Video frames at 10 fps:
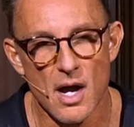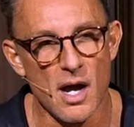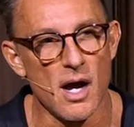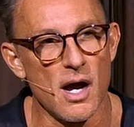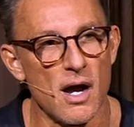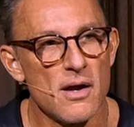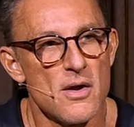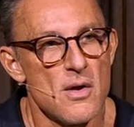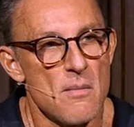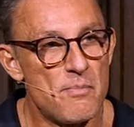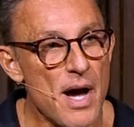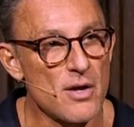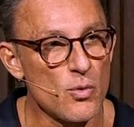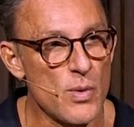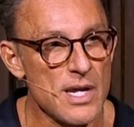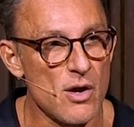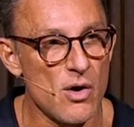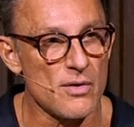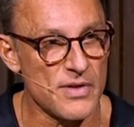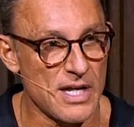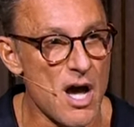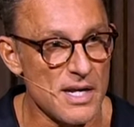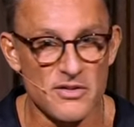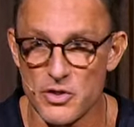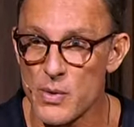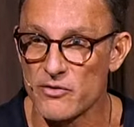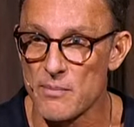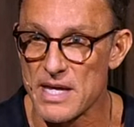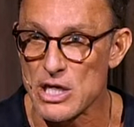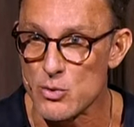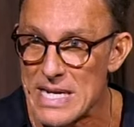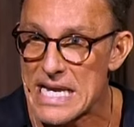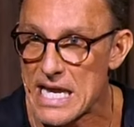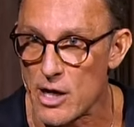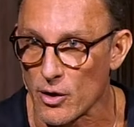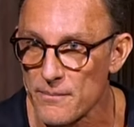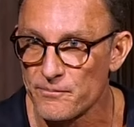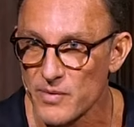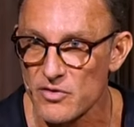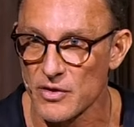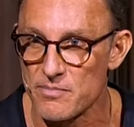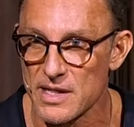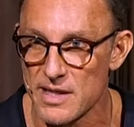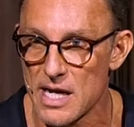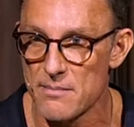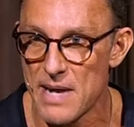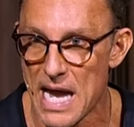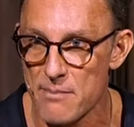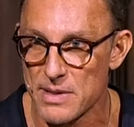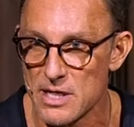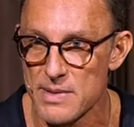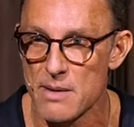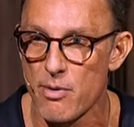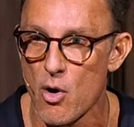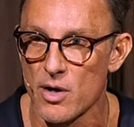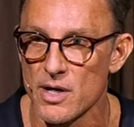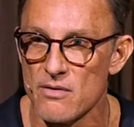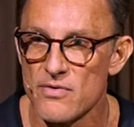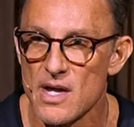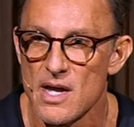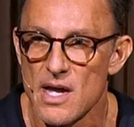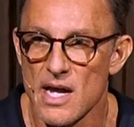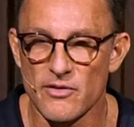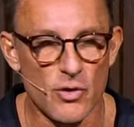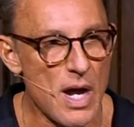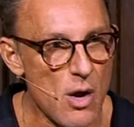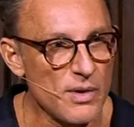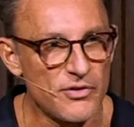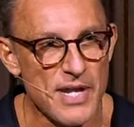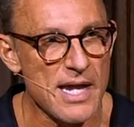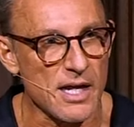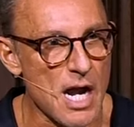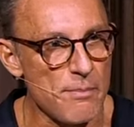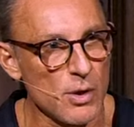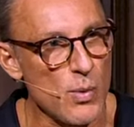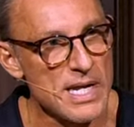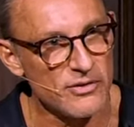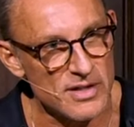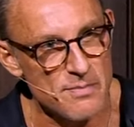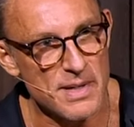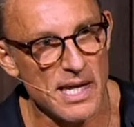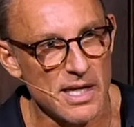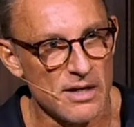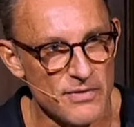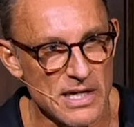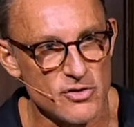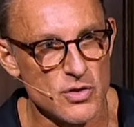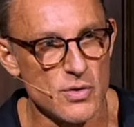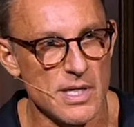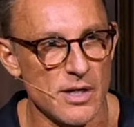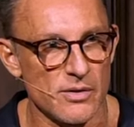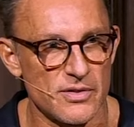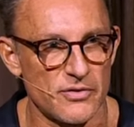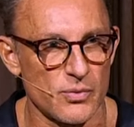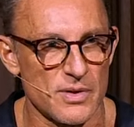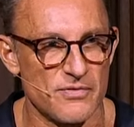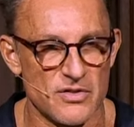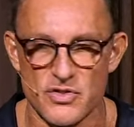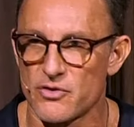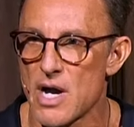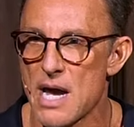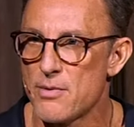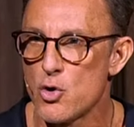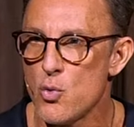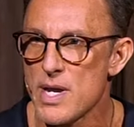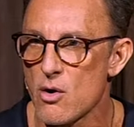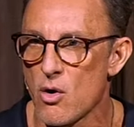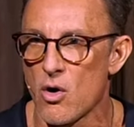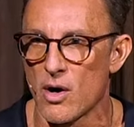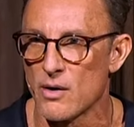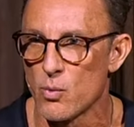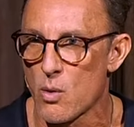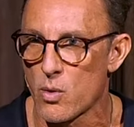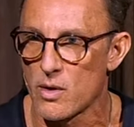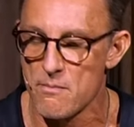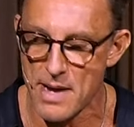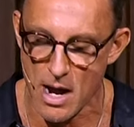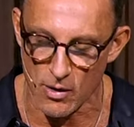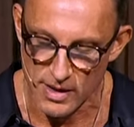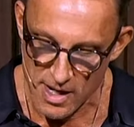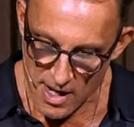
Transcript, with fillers: Uh, but we are, the, God is doing something unique here, something that I'm happy to be a part of. And so I always take a couple of weeks at the beginning of each new year to sort of describe who we are and what we're about.